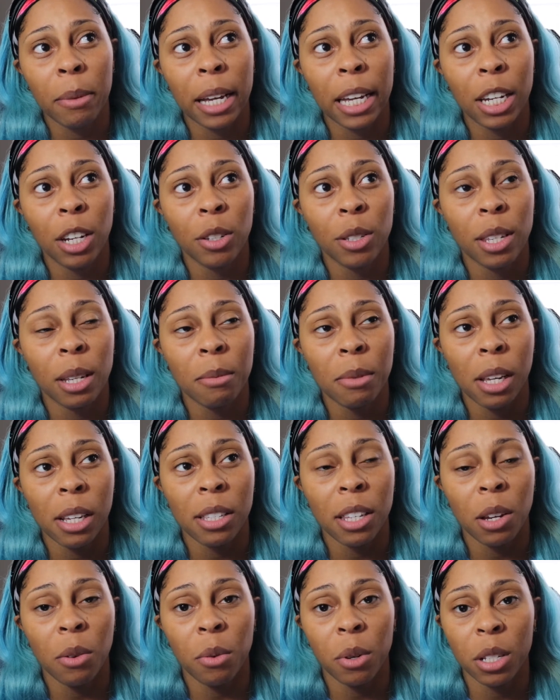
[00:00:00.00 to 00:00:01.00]
I know
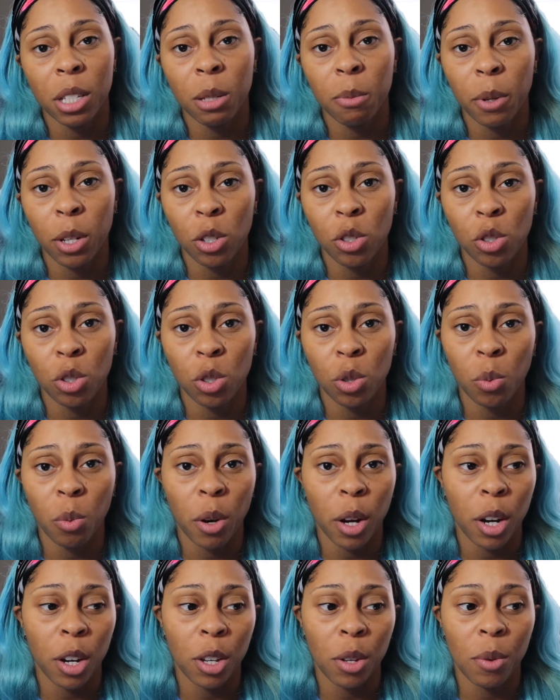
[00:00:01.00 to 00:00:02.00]
sometimes they run specials
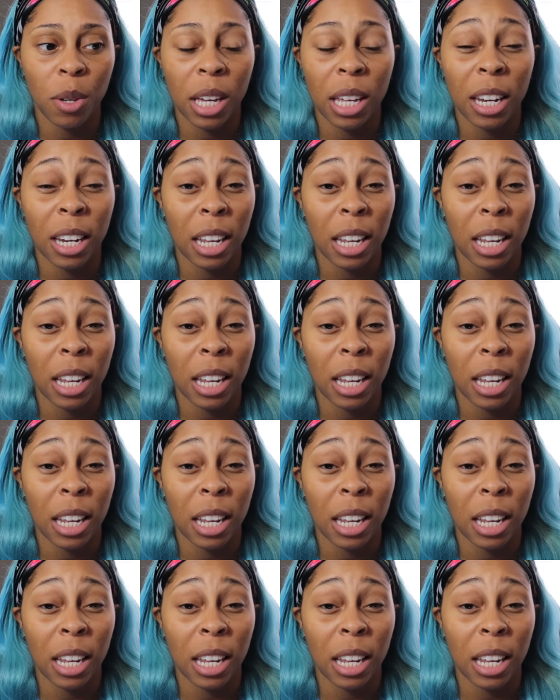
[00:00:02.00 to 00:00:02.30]
where you get